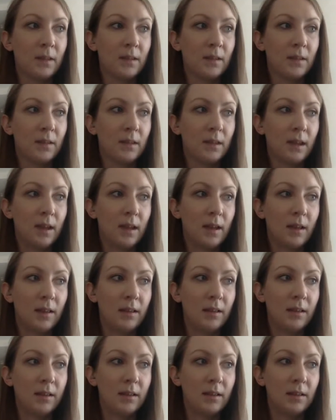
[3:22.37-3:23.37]
uh,
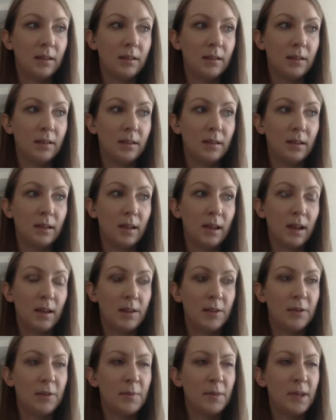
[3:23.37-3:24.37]
uh,
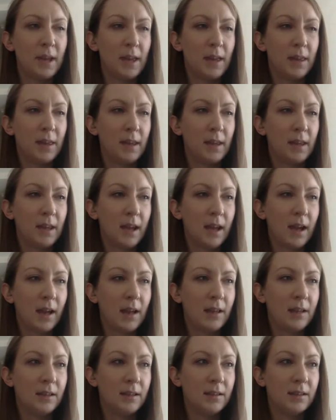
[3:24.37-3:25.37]
Udemy, I think,
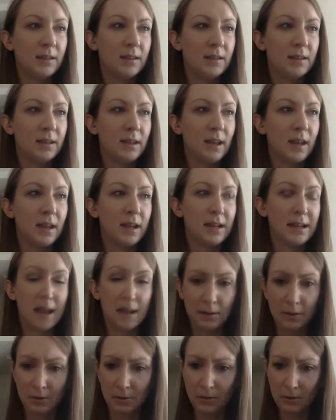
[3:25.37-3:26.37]
has a
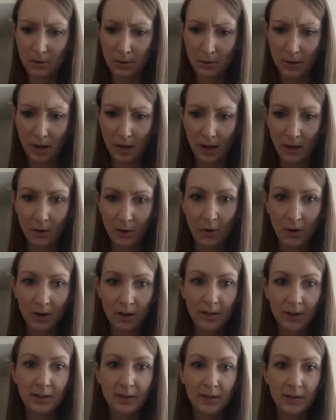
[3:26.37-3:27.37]
nano uh,
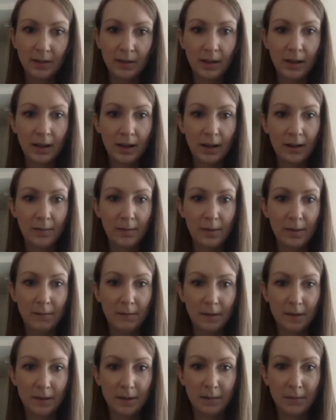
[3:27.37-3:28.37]
course uh, in
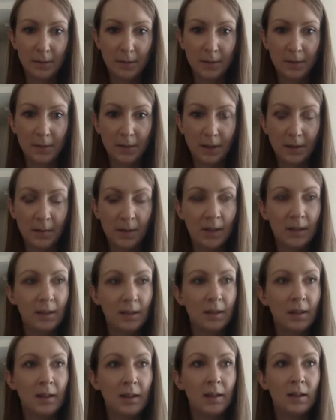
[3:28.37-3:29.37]
front-end web development.
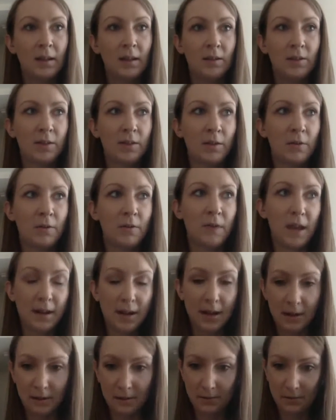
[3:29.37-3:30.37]
So that
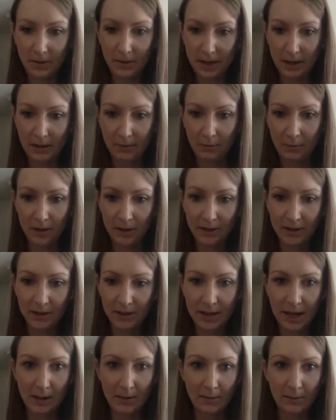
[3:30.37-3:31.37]
kind of like was the
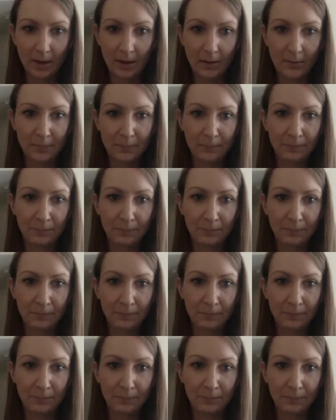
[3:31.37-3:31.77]
get um,